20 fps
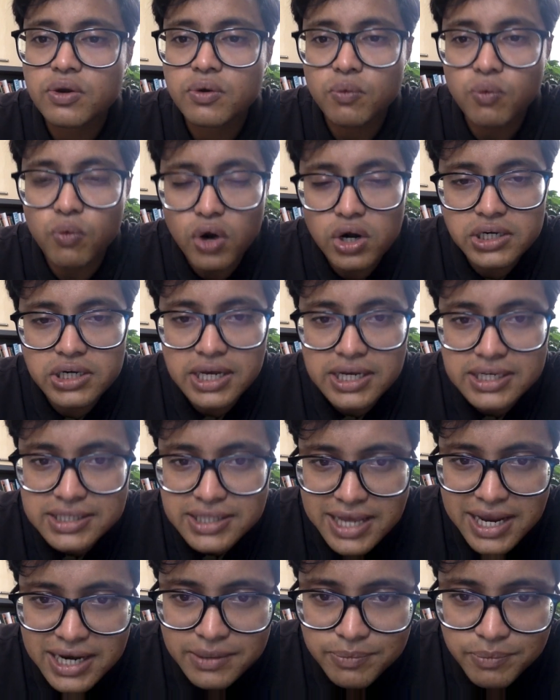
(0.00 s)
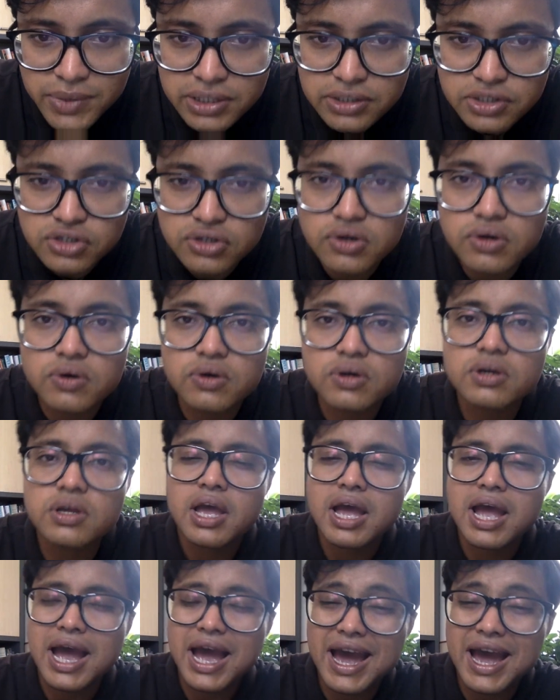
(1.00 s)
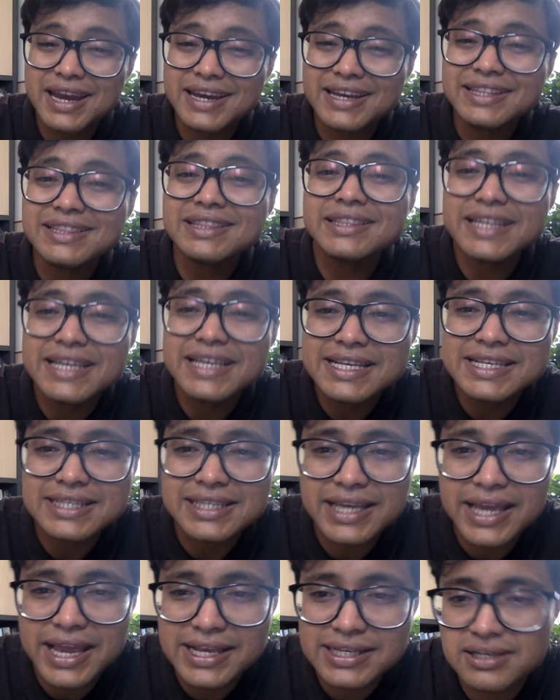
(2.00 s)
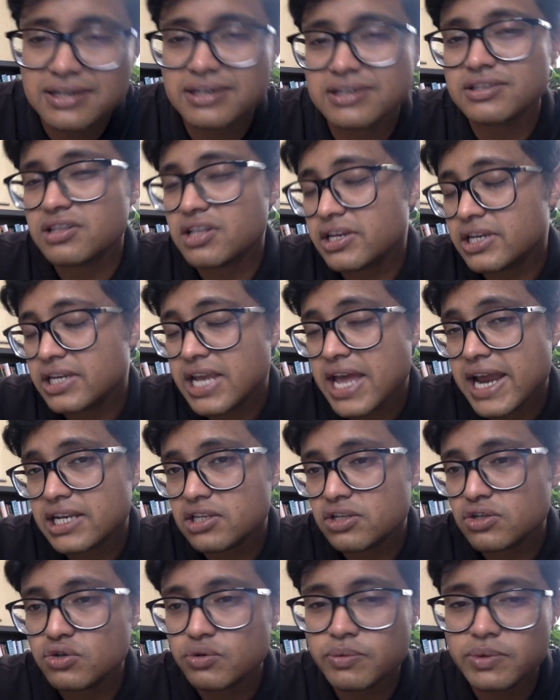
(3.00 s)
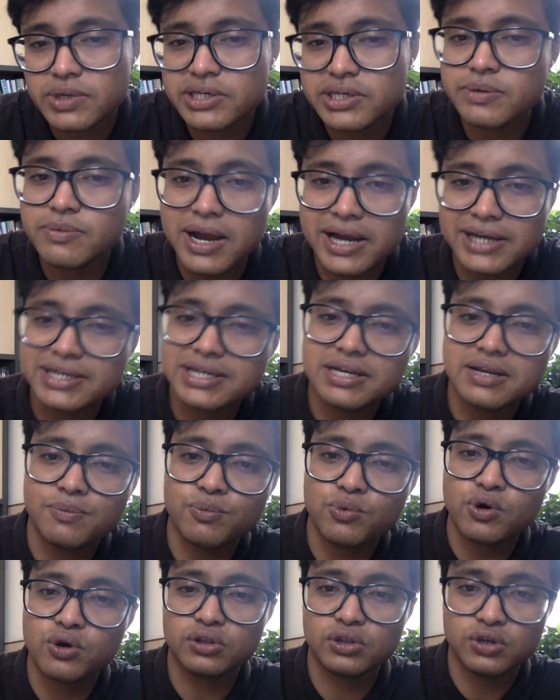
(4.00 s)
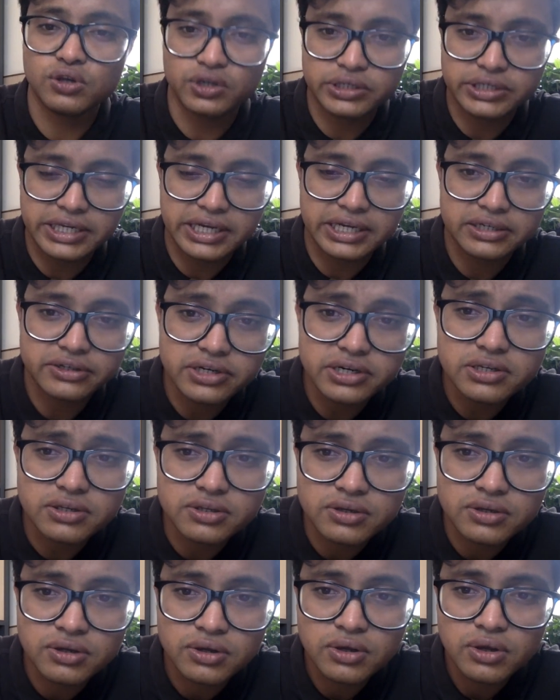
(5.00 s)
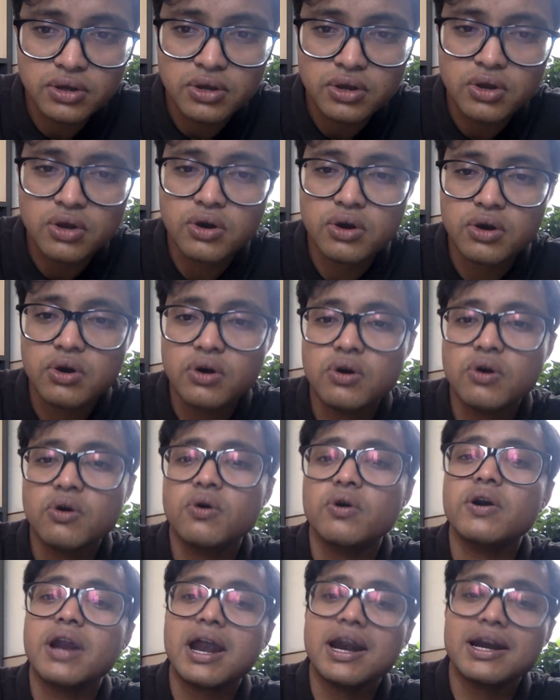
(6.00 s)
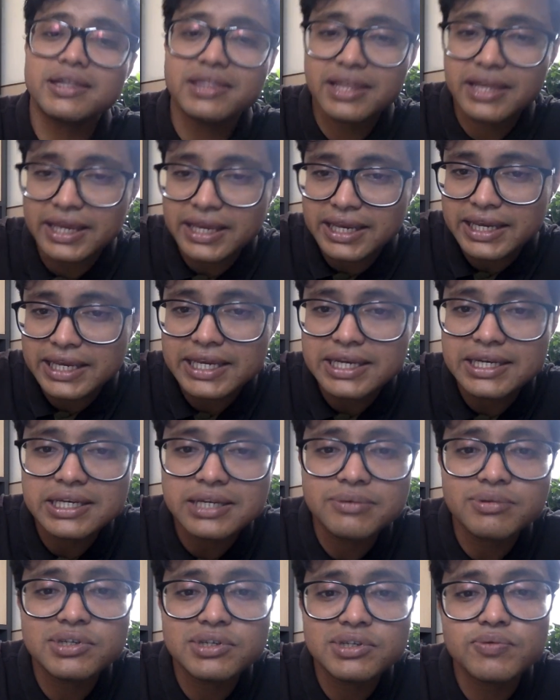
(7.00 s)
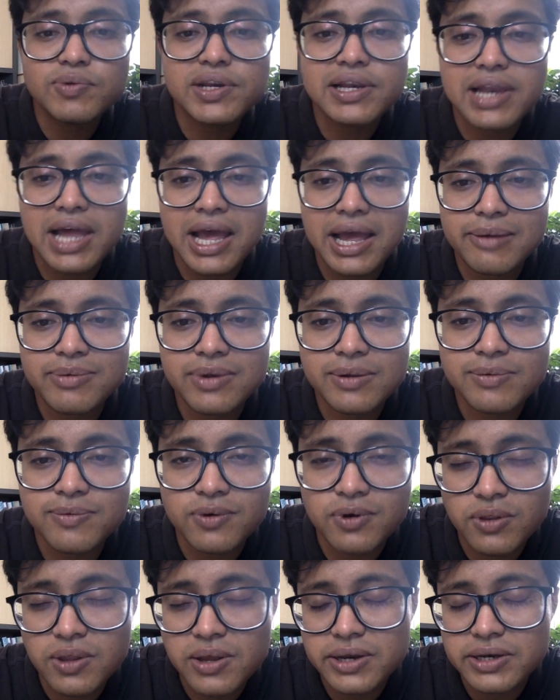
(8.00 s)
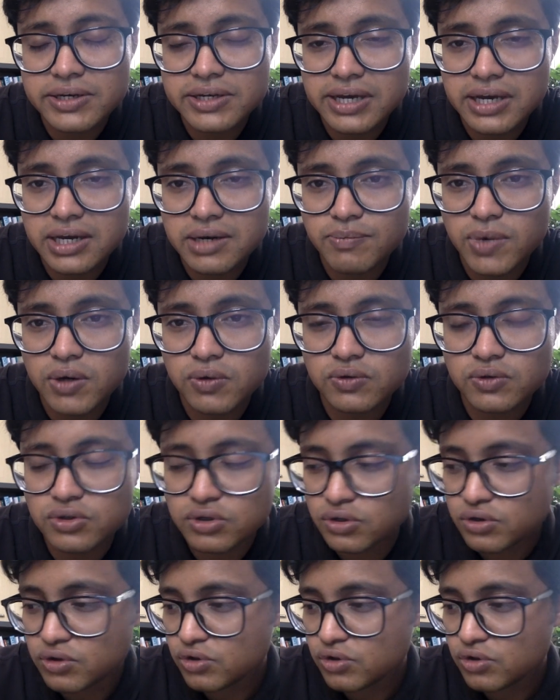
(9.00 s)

What does that mean? So are in these cases the debts to be divided among the debtors, or are they individually liable for the entire amount?